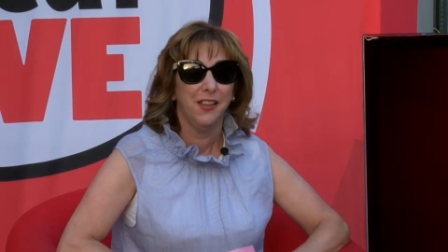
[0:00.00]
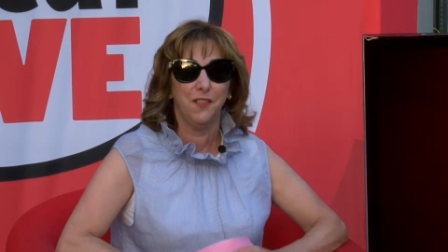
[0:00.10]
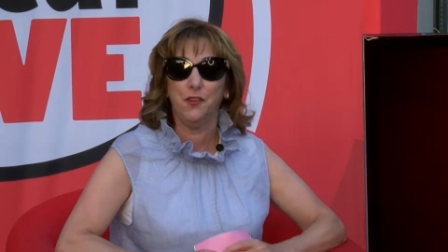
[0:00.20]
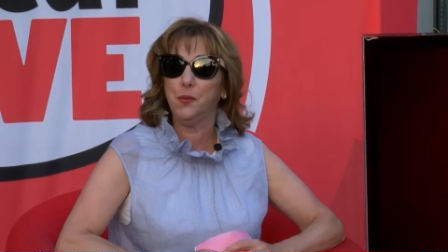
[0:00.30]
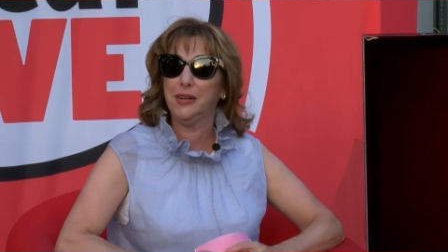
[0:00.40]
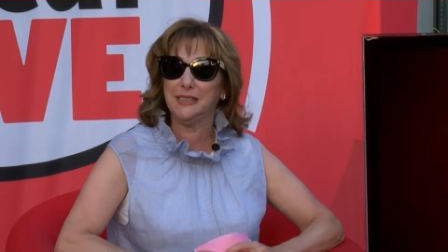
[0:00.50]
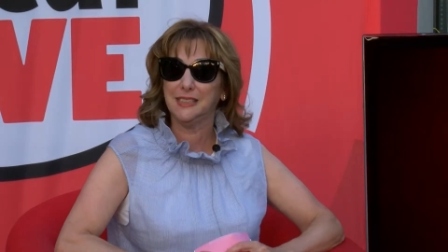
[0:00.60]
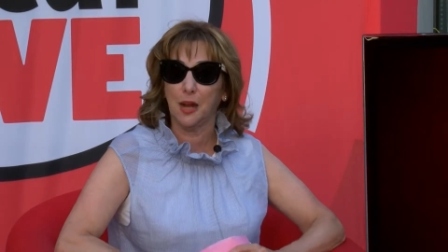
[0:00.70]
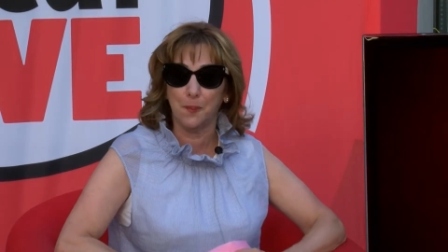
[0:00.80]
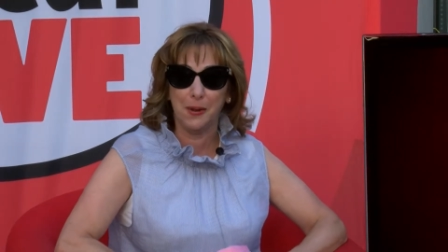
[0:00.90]
If you want to
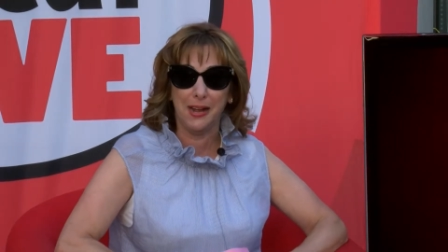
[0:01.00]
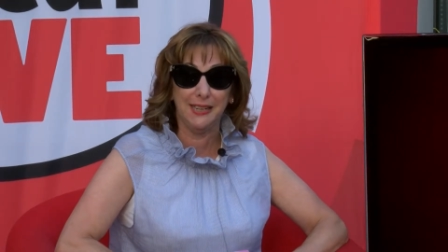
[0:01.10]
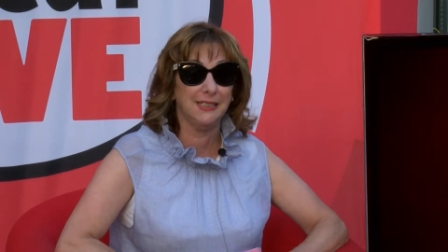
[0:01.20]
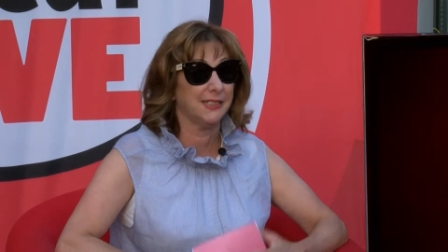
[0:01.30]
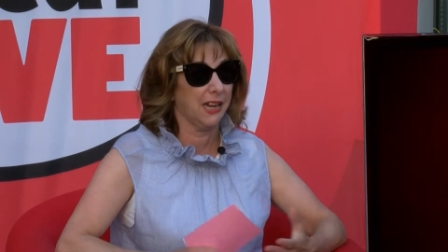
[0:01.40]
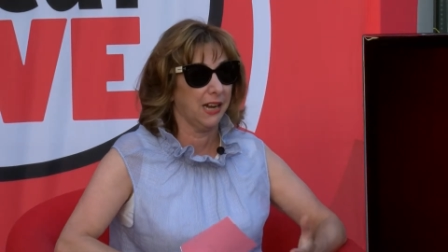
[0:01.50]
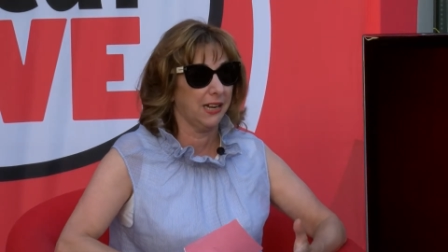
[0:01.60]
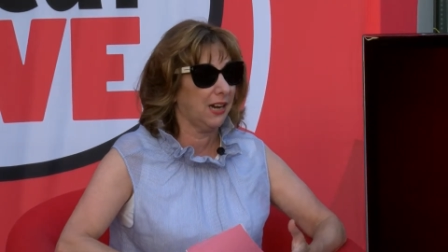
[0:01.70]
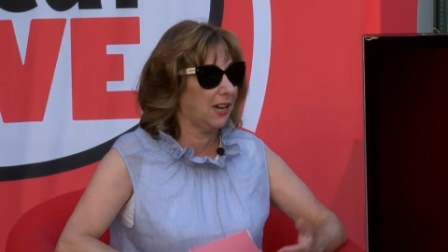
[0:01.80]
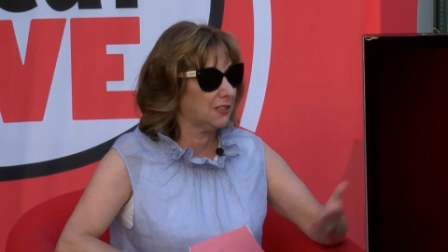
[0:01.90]
stop by, say hi to
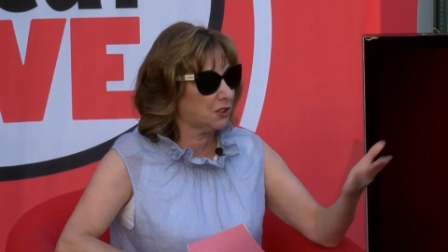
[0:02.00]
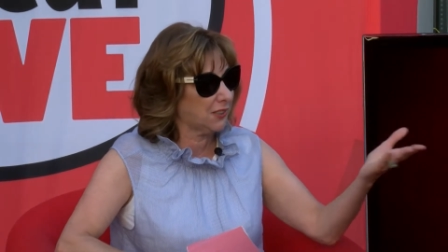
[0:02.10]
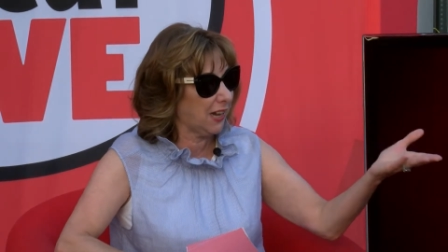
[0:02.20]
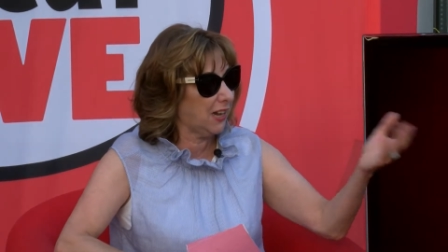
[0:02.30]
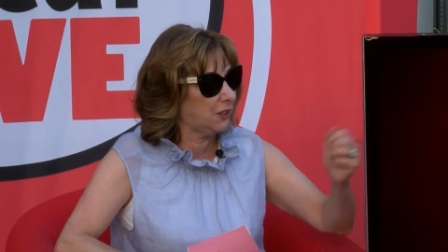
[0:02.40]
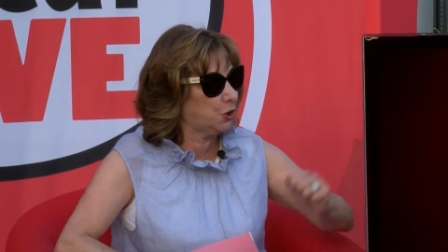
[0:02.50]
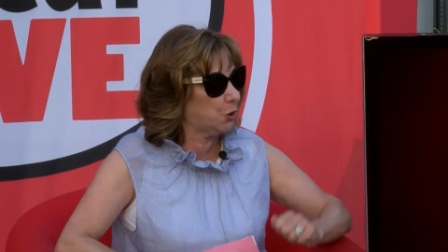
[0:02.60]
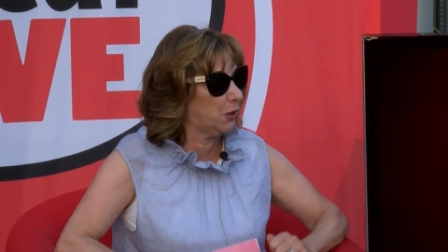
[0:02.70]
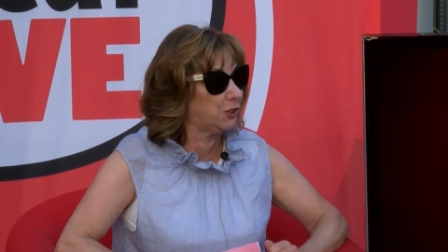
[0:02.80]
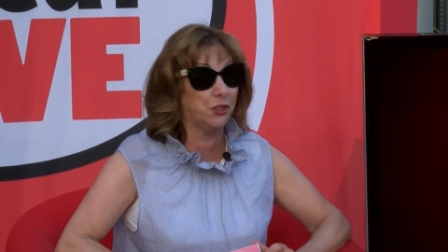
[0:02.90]
us, say hi to
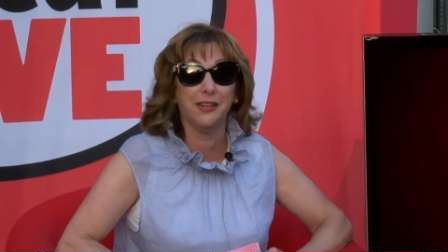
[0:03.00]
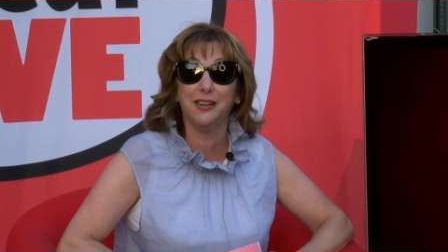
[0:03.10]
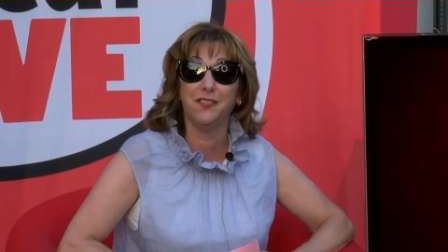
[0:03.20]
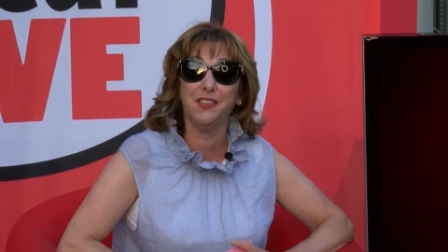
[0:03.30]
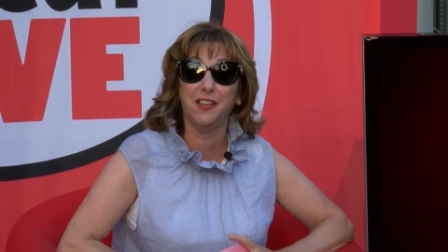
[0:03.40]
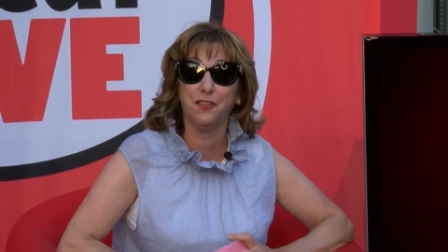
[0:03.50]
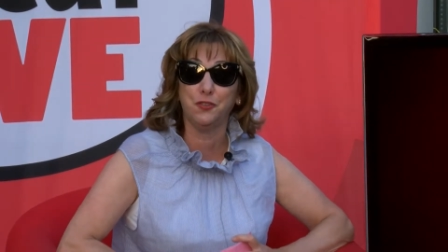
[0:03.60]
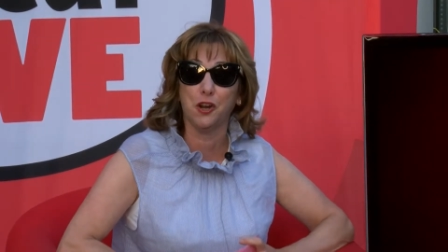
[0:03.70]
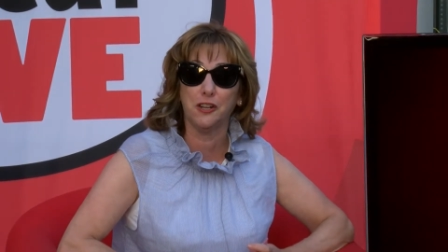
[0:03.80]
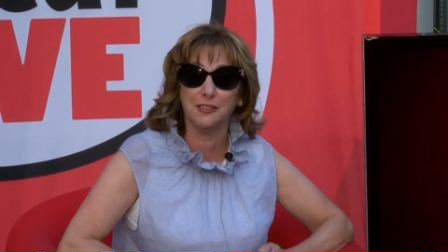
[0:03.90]
George or any of the other
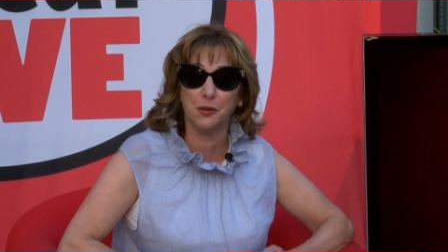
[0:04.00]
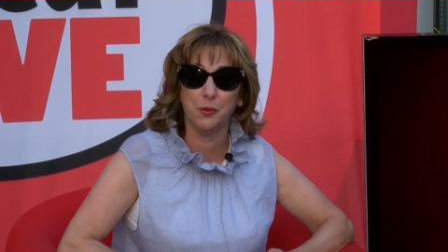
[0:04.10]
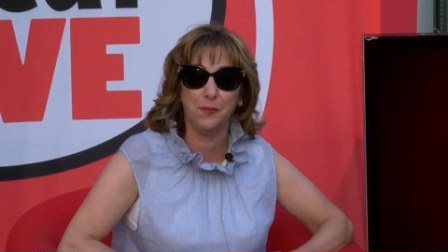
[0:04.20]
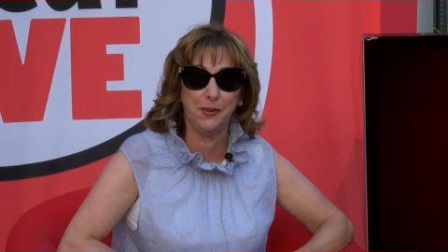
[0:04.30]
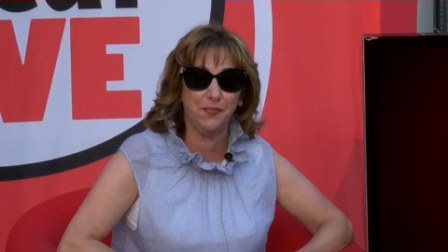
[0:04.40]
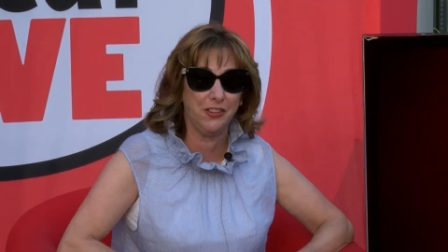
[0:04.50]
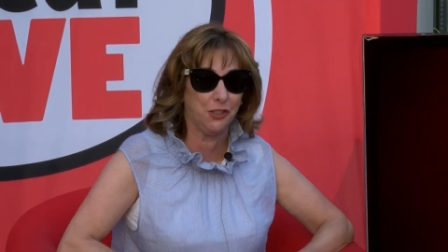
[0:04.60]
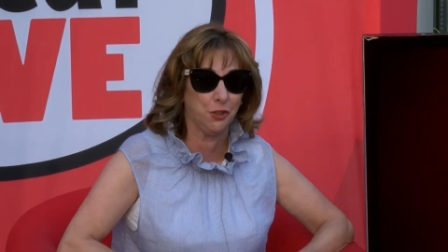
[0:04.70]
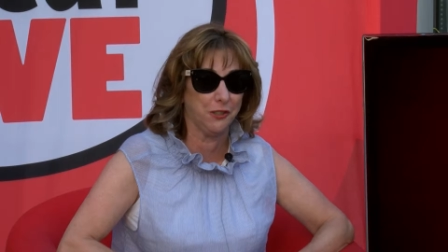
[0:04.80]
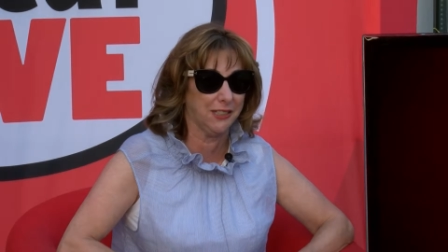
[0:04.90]
dogs that we've been
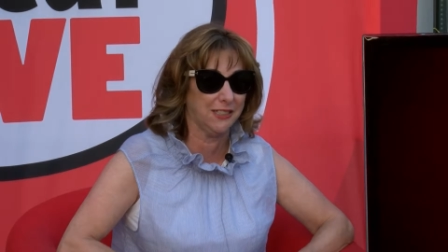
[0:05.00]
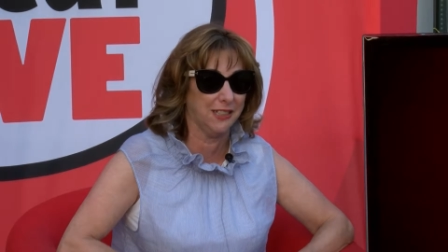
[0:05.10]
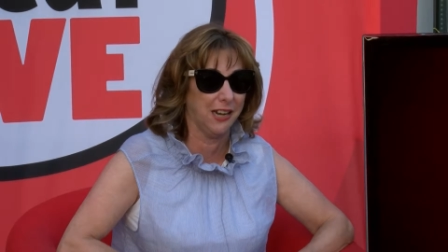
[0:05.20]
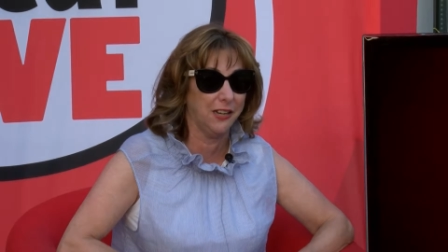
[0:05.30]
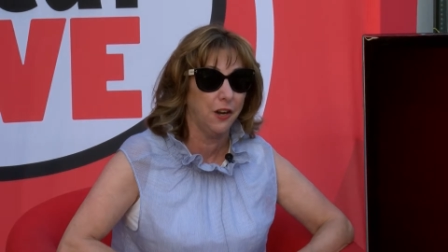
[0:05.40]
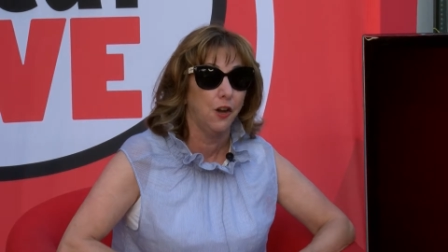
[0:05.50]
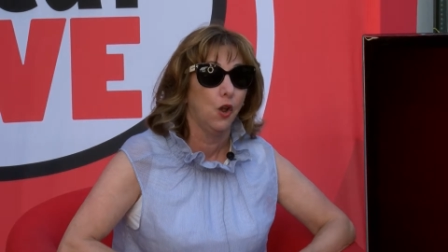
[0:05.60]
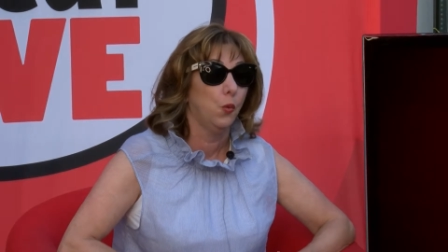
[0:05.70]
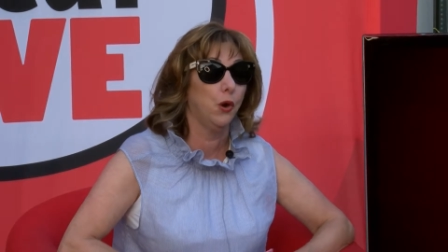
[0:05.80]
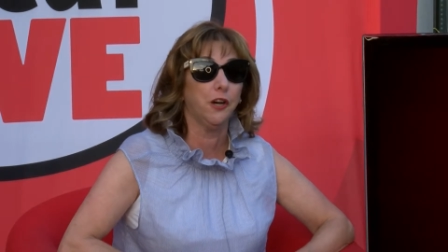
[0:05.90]
featuring tonight.
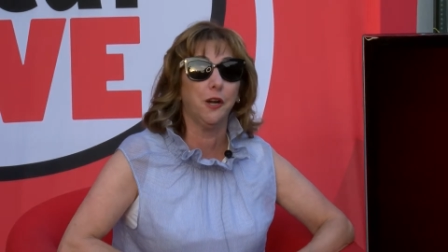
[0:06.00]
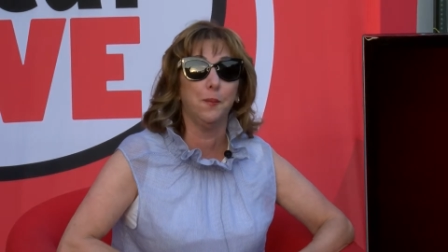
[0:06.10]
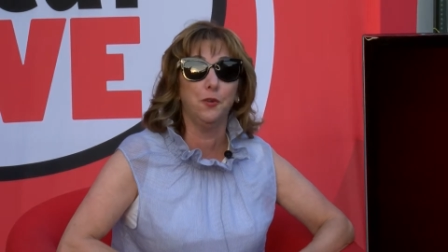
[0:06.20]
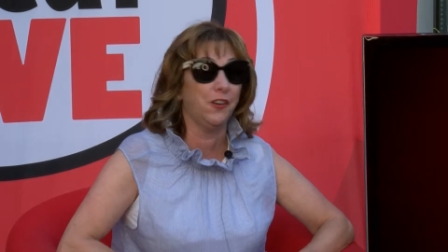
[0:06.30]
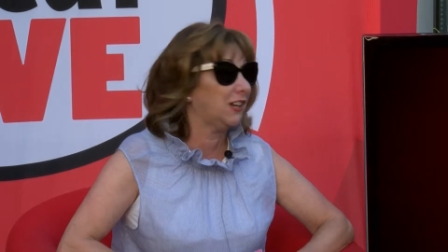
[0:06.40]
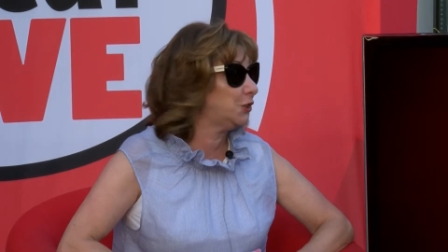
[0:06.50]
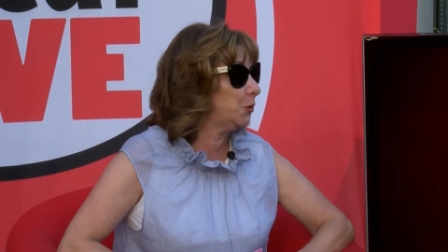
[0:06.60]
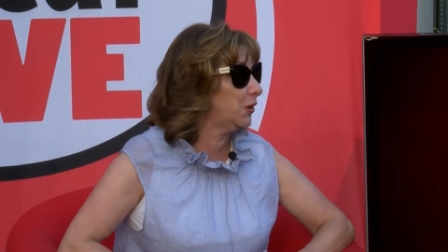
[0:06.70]
We're going to move on to